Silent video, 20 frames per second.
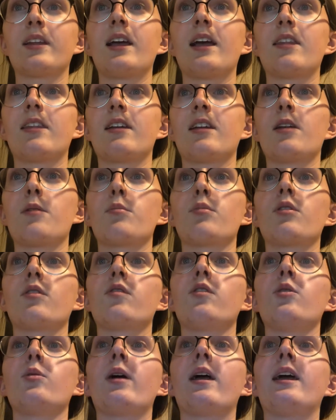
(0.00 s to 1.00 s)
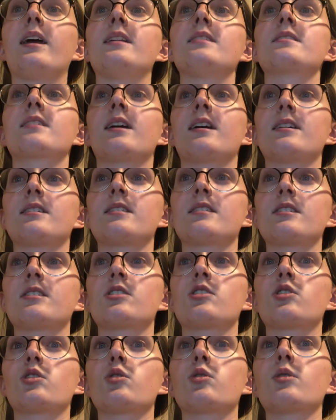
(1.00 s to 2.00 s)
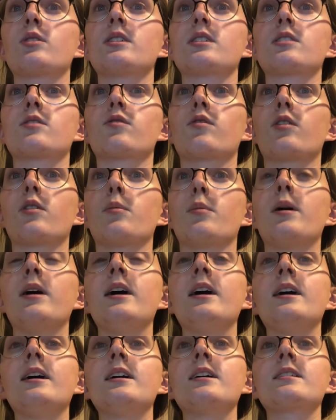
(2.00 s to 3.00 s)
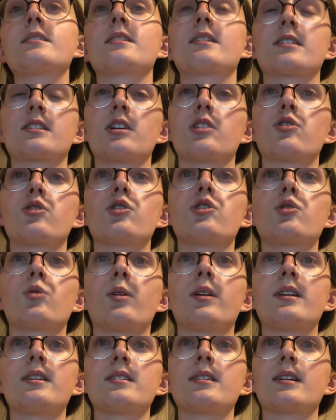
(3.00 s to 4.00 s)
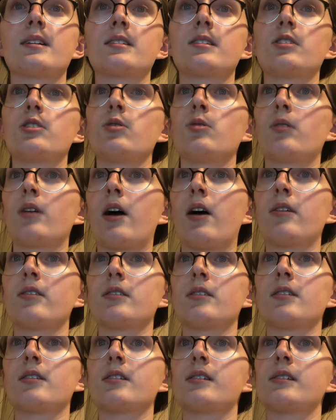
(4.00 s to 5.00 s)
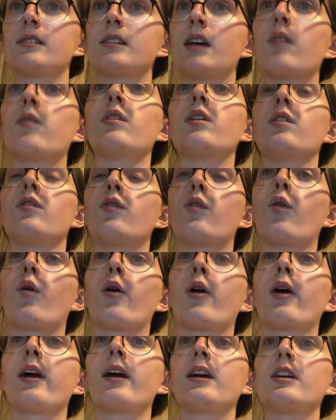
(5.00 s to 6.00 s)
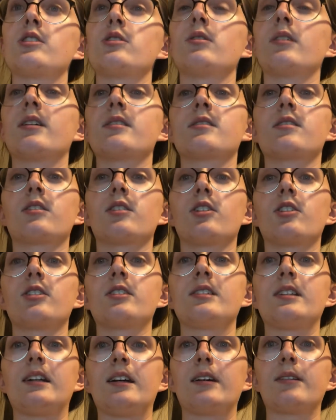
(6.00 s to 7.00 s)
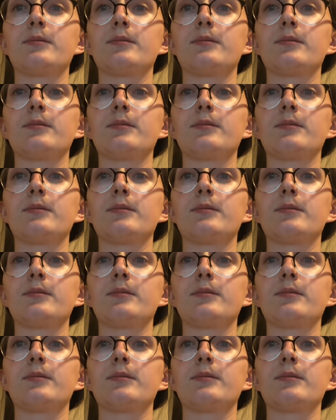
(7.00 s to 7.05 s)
and the number of new AIDS cases decreased from 626 in 2000 to 74 in 2013.